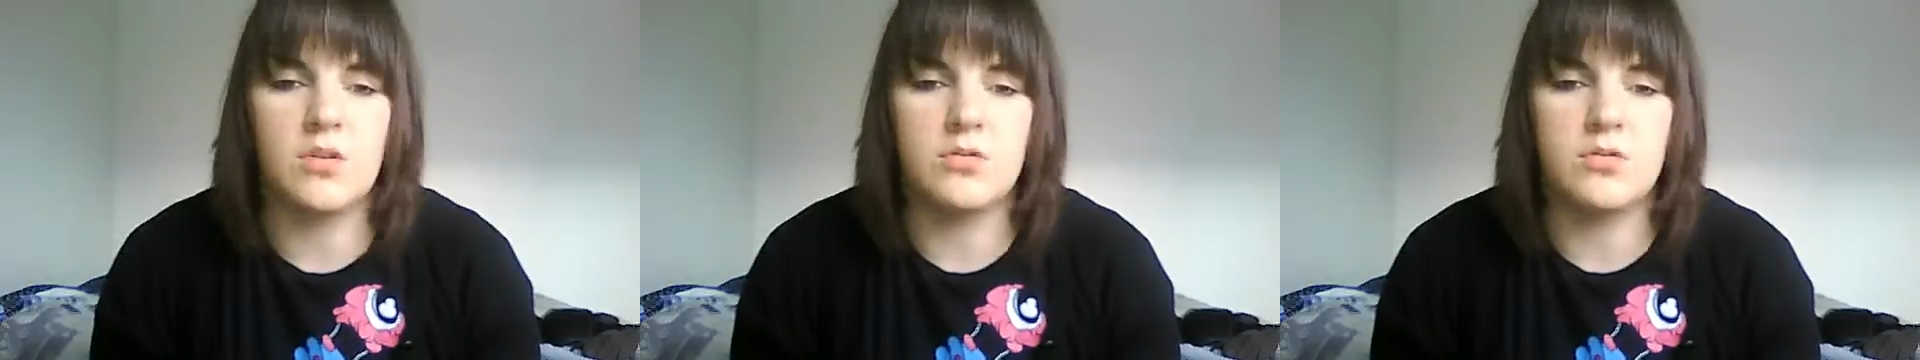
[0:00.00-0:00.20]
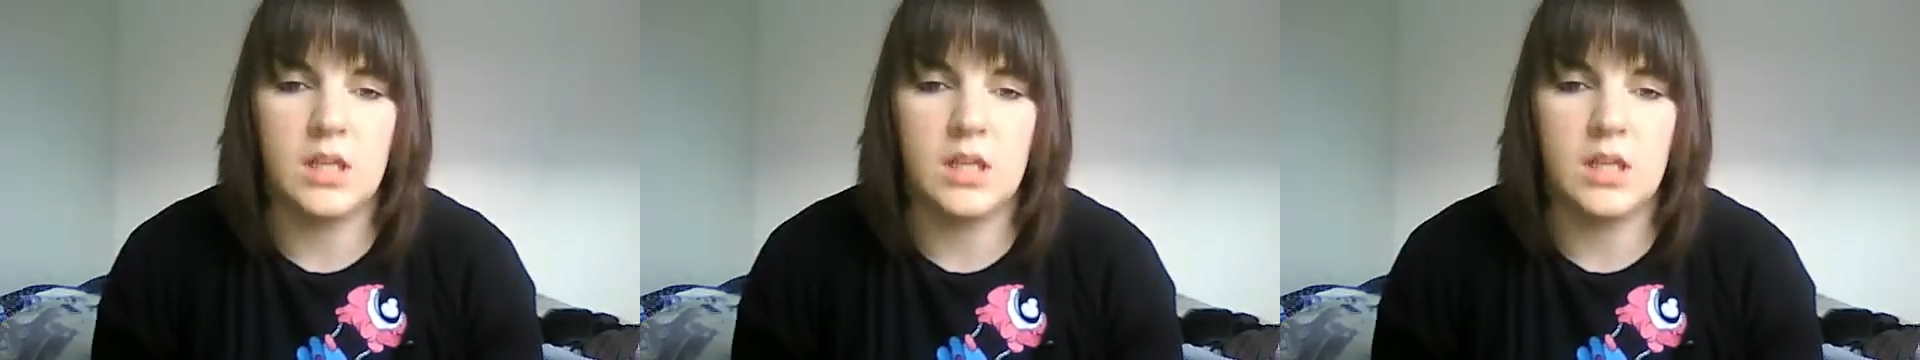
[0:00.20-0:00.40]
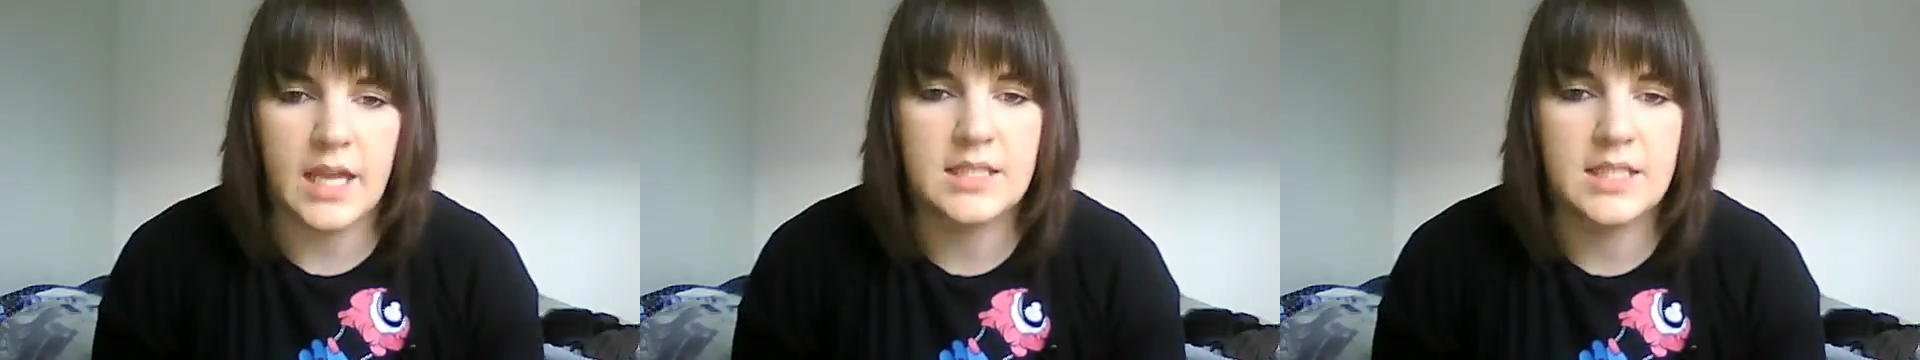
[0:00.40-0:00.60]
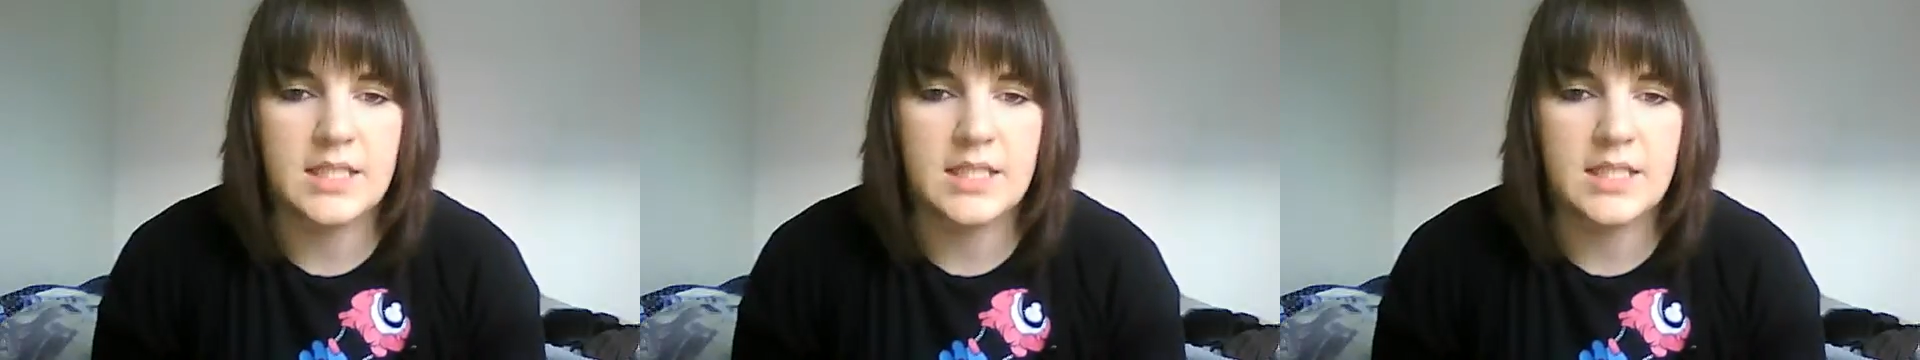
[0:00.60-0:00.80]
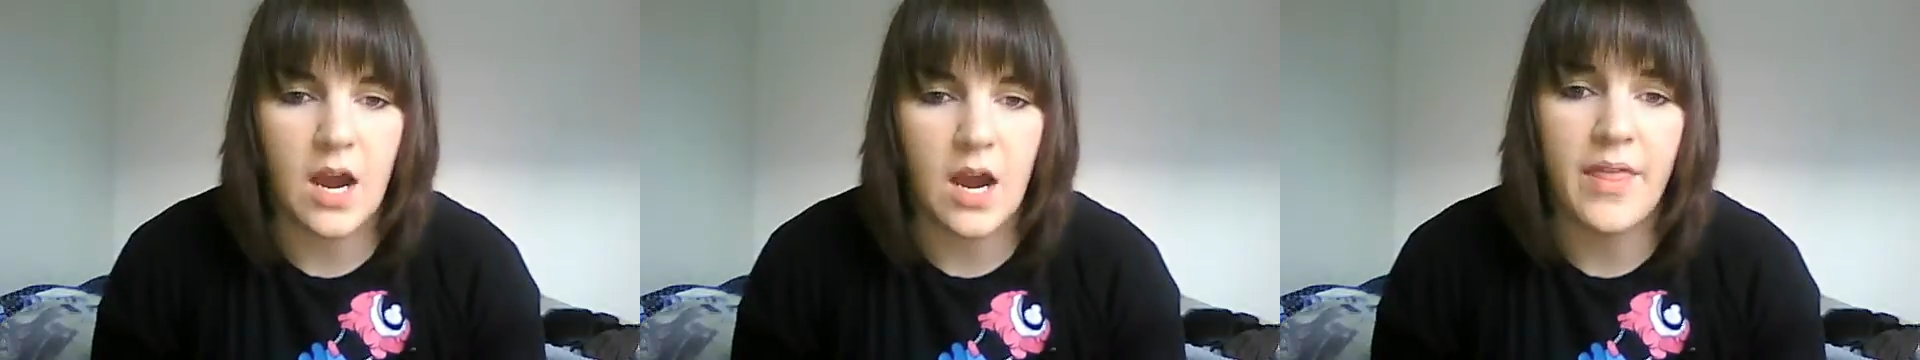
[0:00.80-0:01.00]
to like
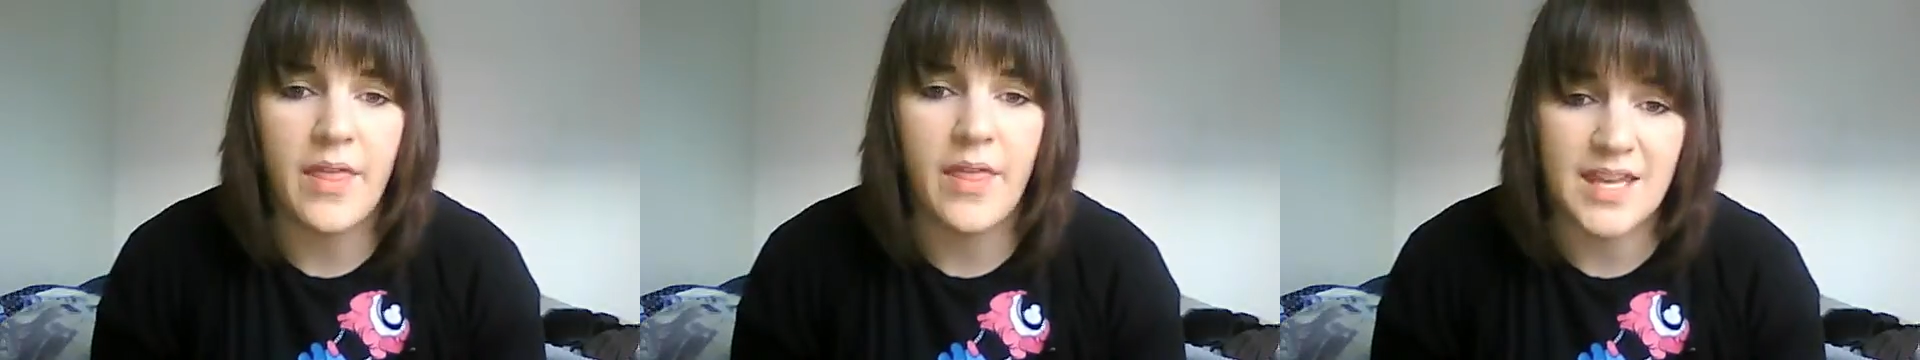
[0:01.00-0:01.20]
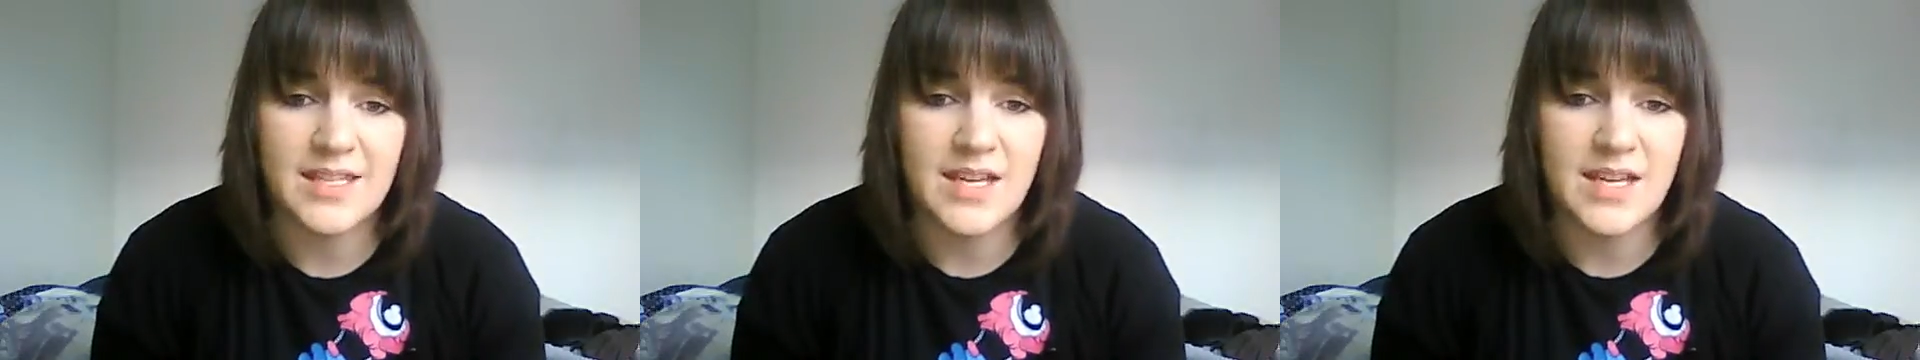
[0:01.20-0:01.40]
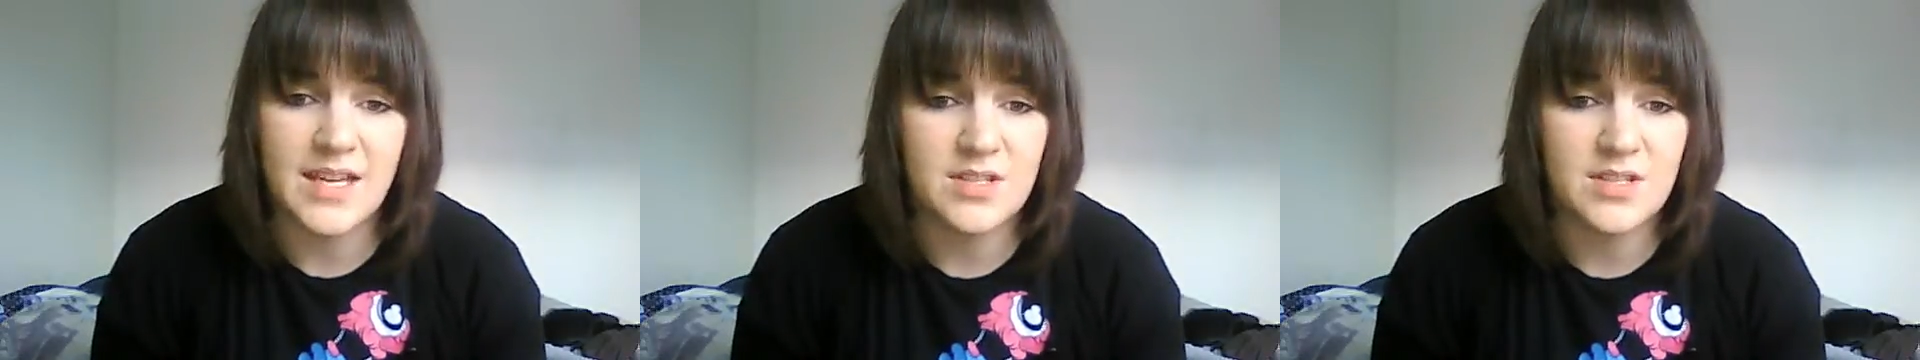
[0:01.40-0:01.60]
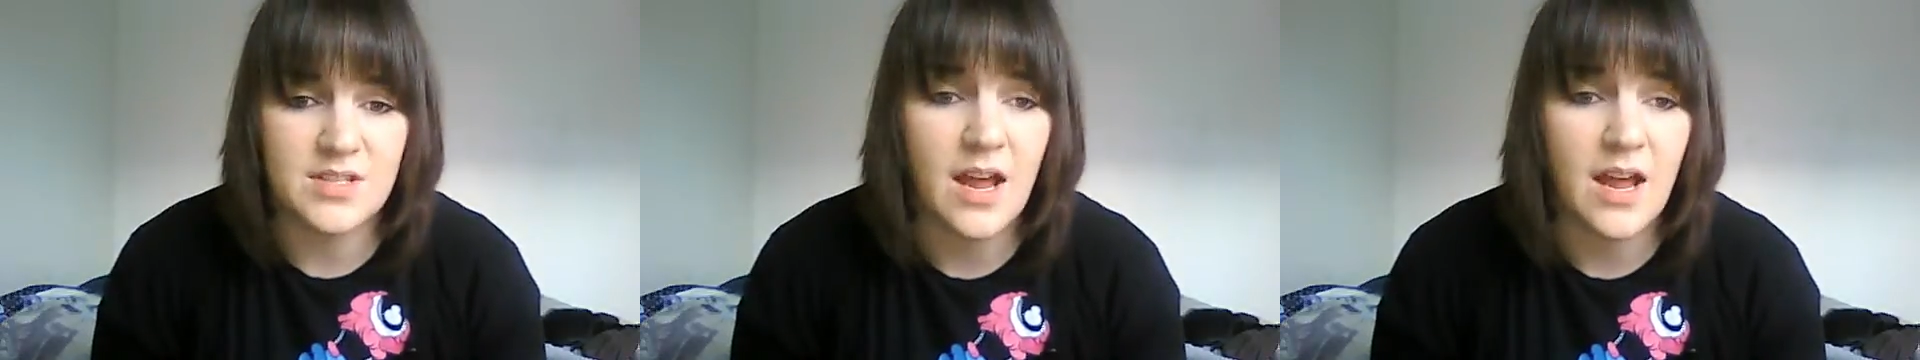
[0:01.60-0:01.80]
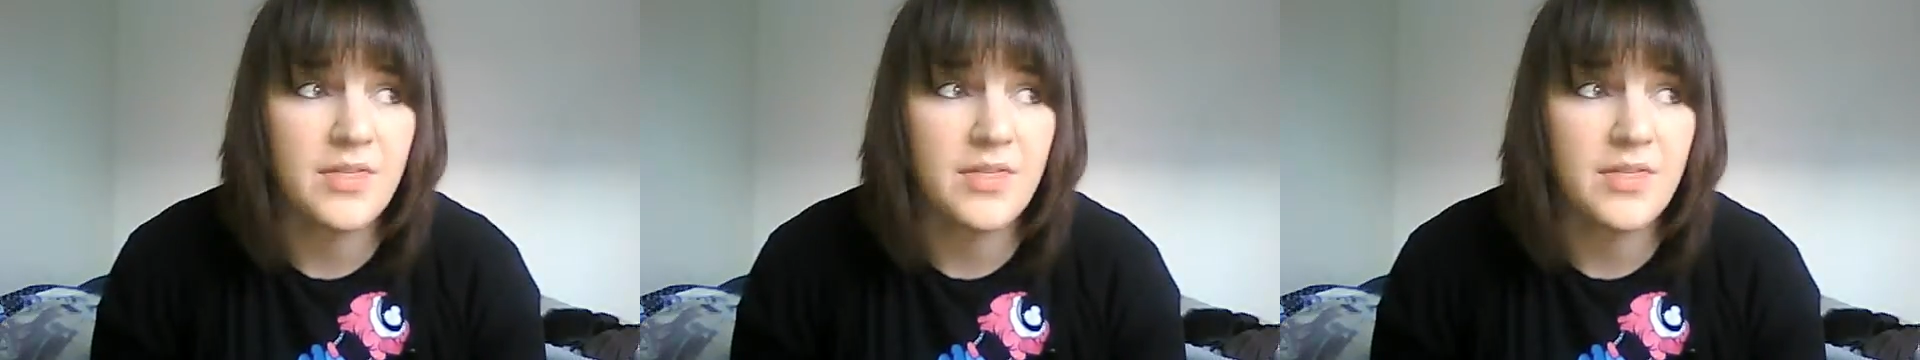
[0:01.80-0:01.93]
Tao and the Get Down Stay Down.